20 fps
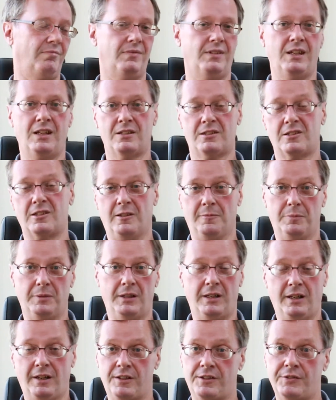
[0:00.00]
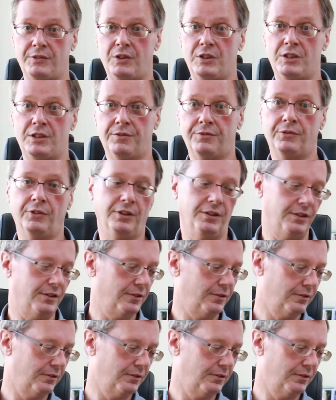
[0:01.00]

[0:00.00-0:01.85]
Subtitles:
It's complicated, it's very different,